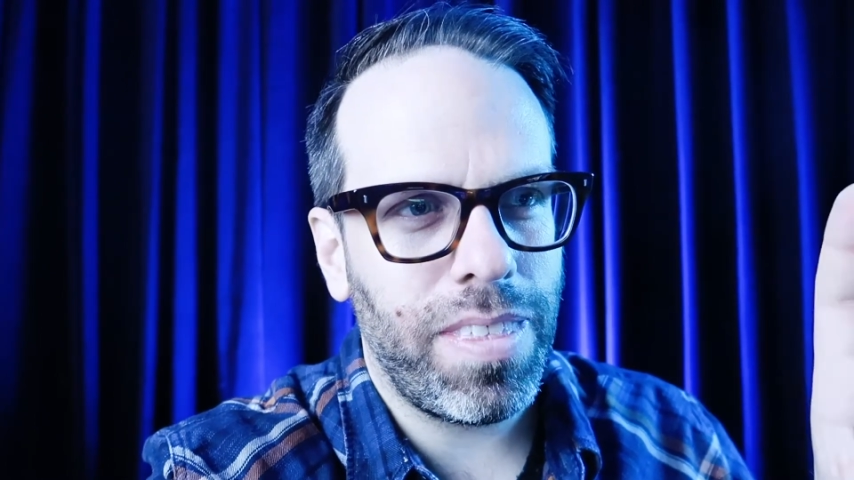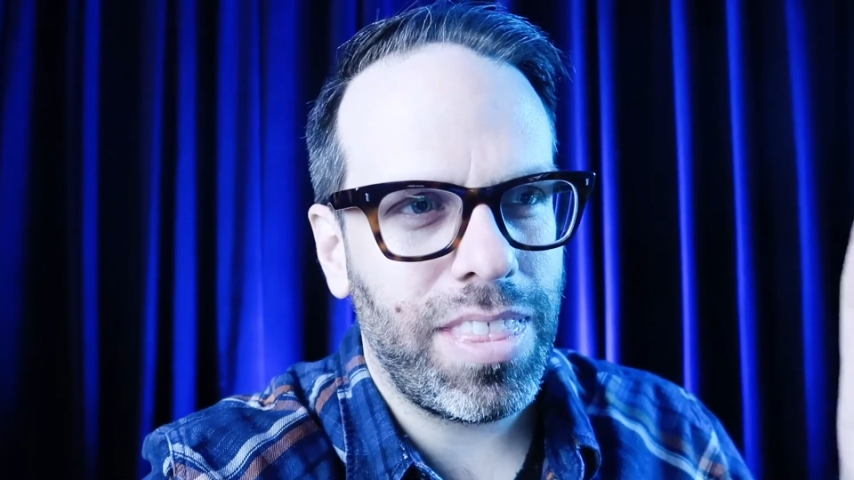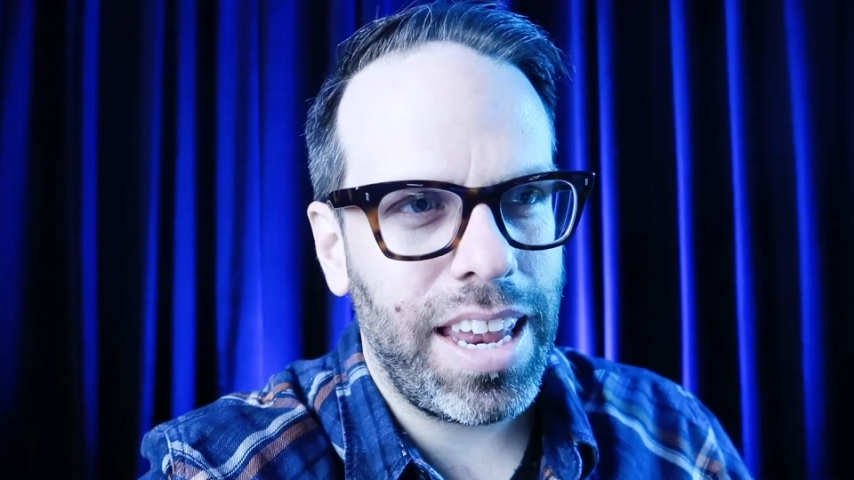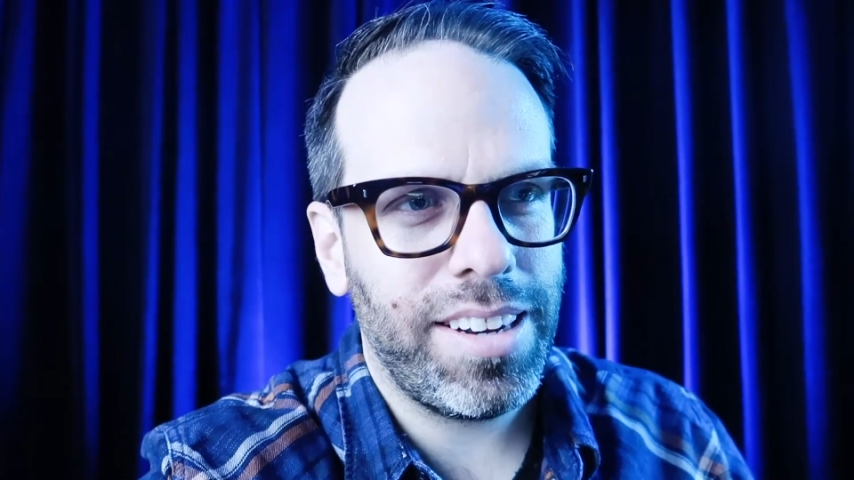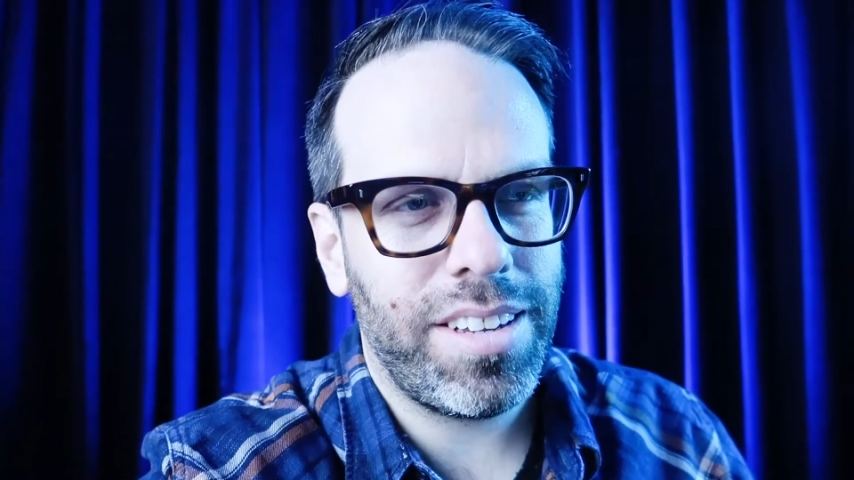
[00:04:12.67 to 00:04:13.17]

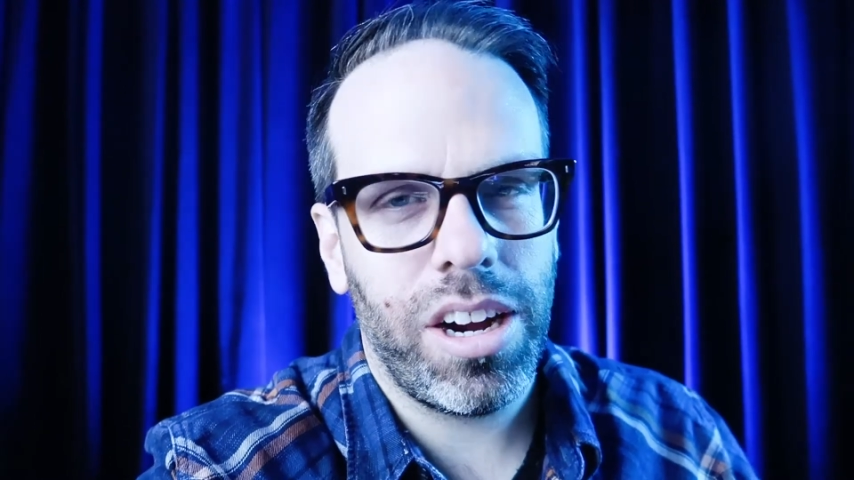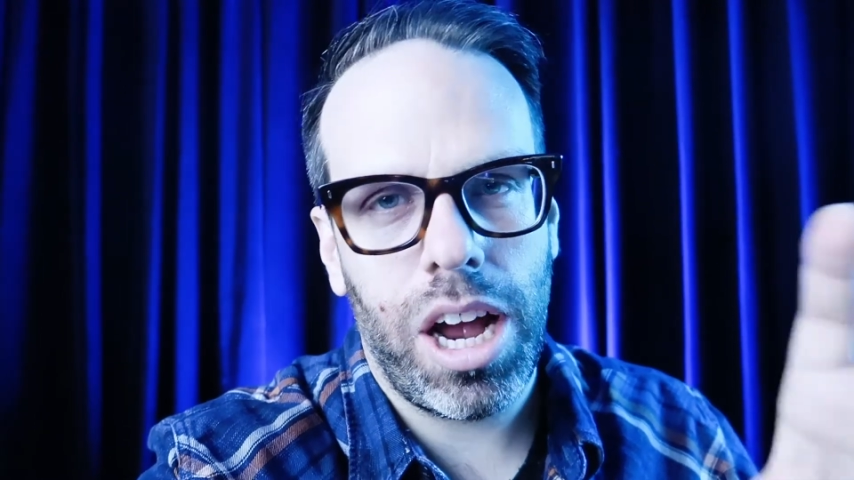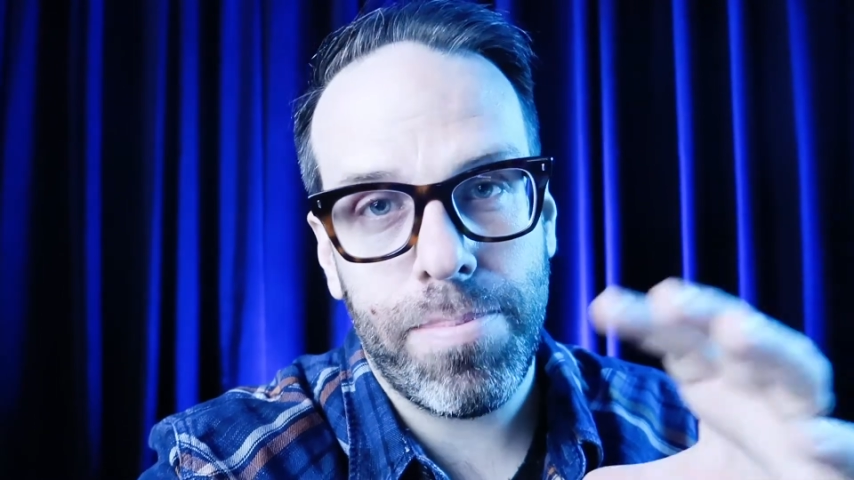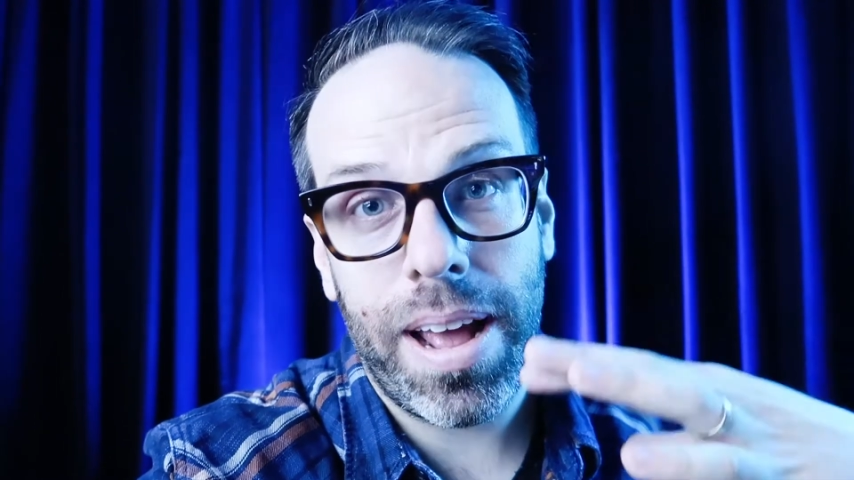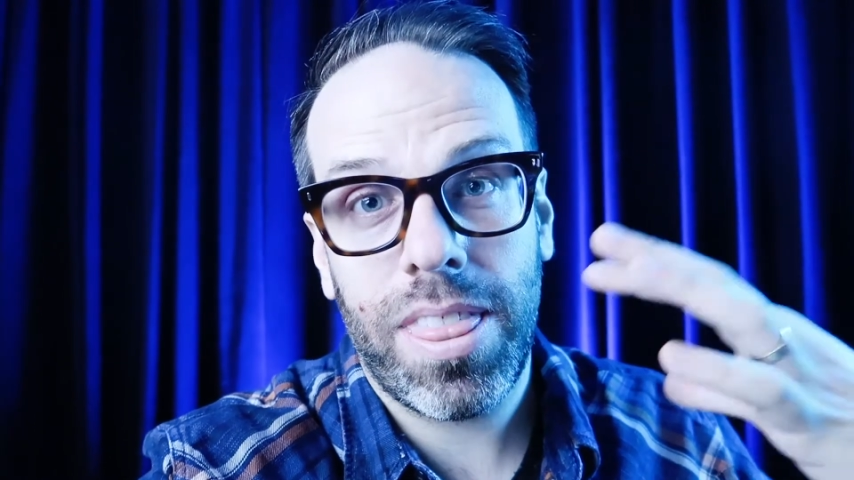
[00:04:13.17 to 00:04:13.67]
things here
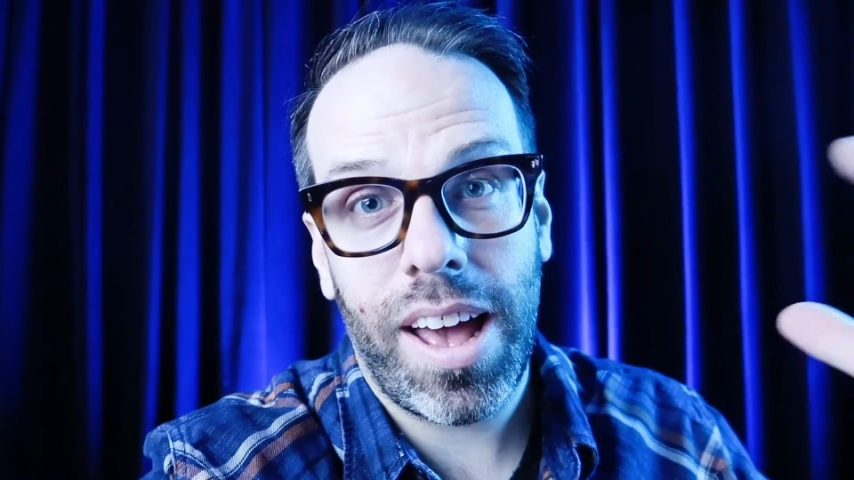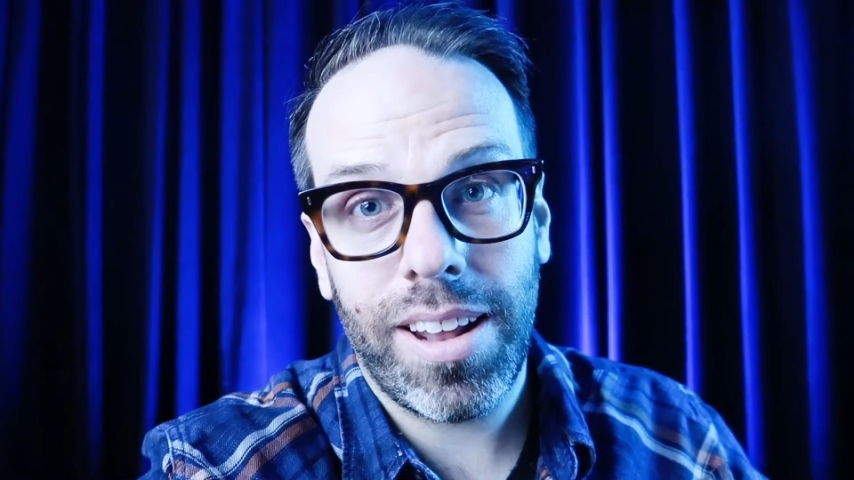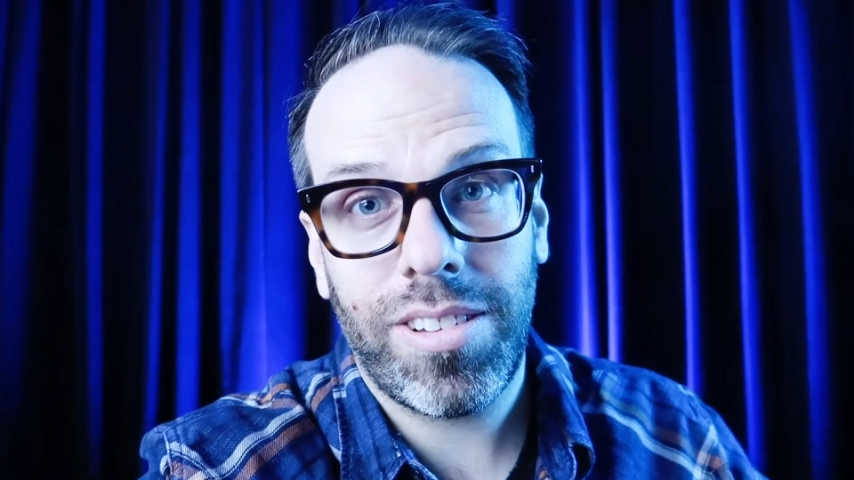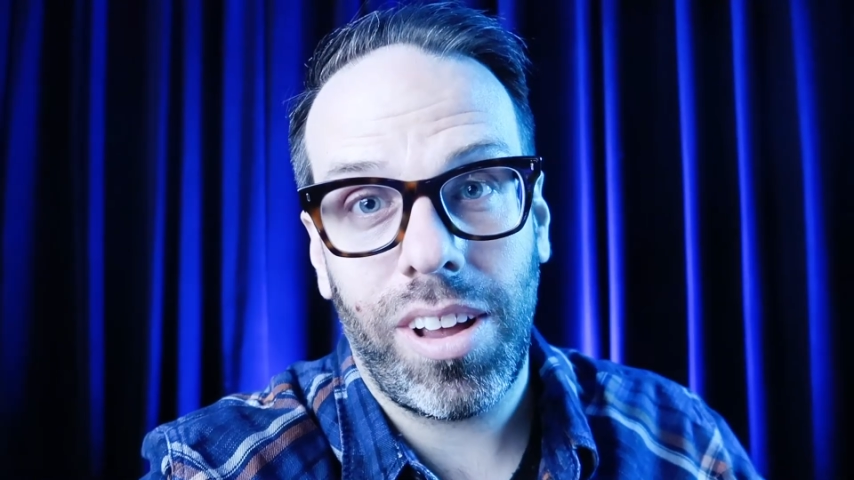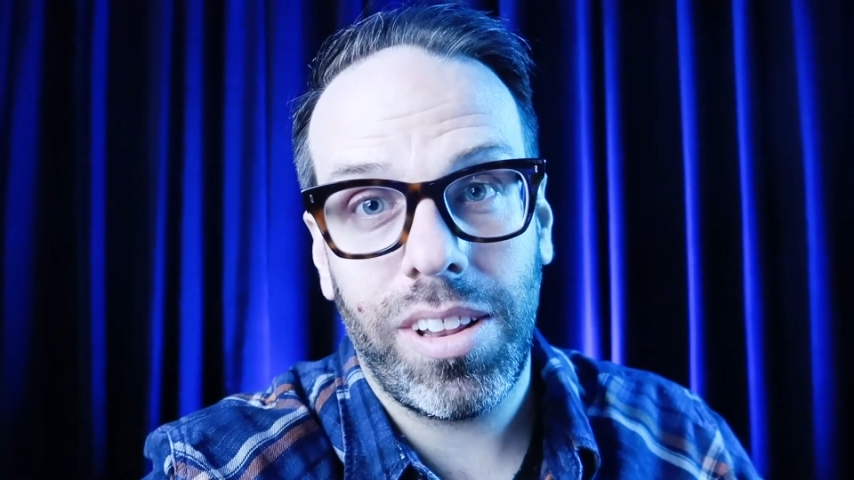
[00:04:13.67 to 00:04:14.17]
and my
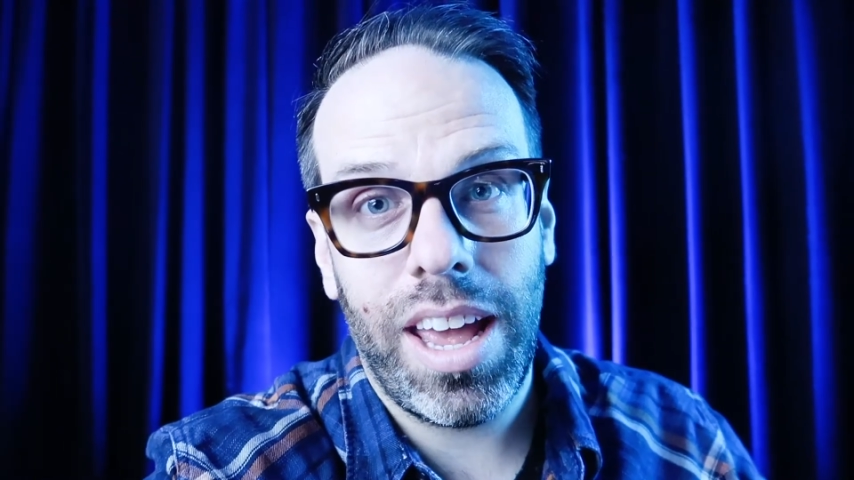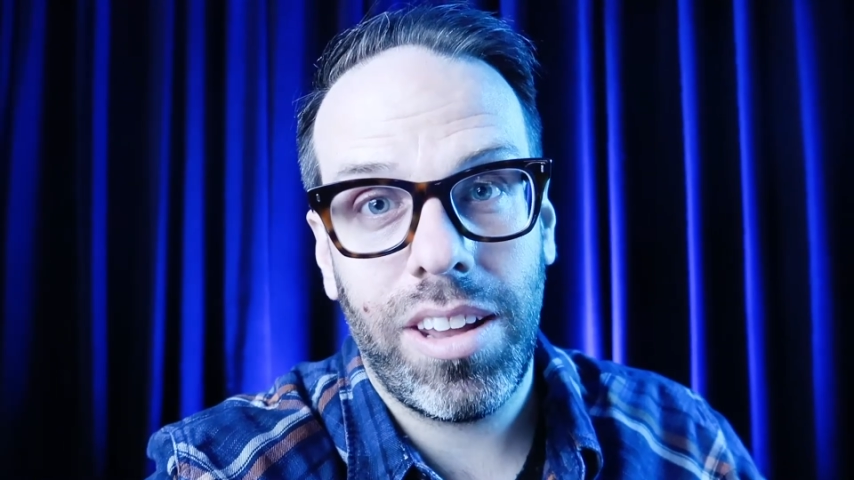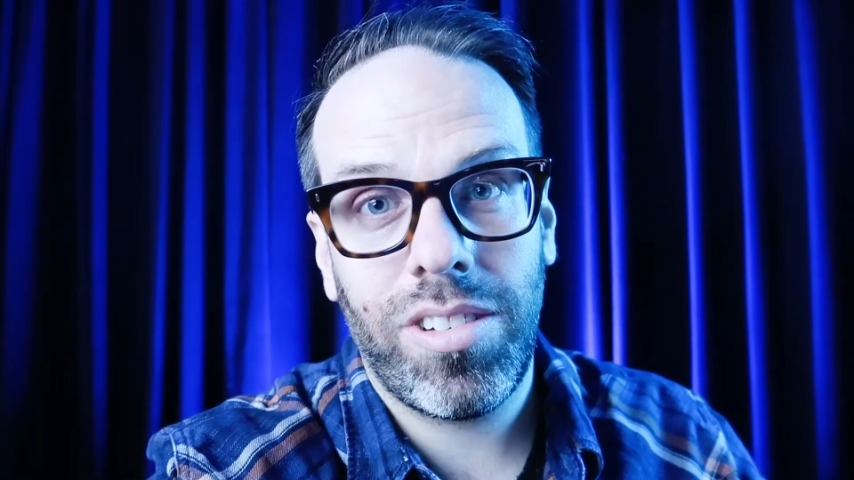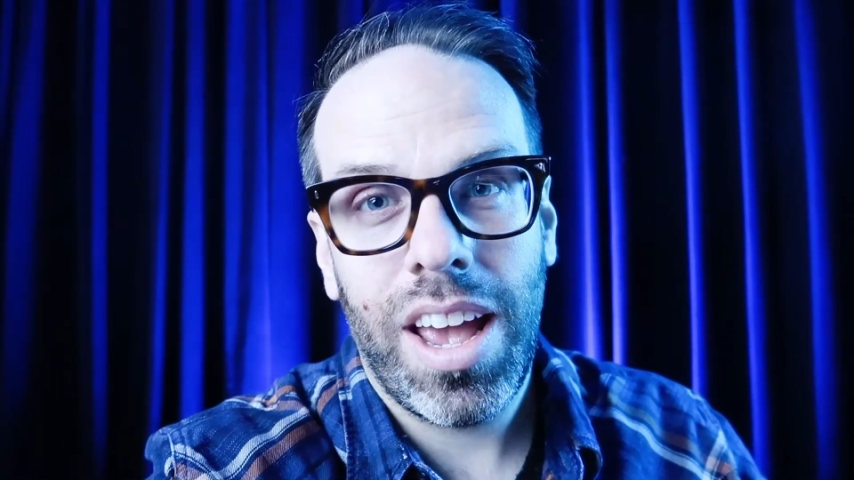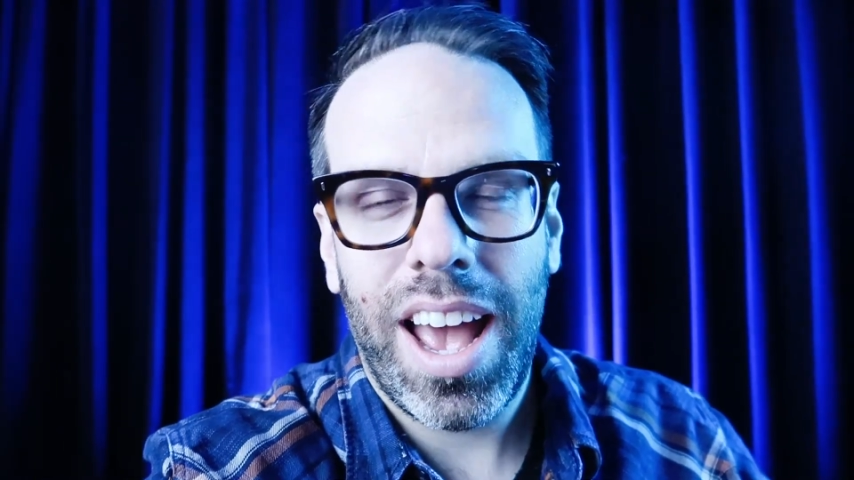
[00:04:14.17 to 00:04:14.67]
thoughts on this.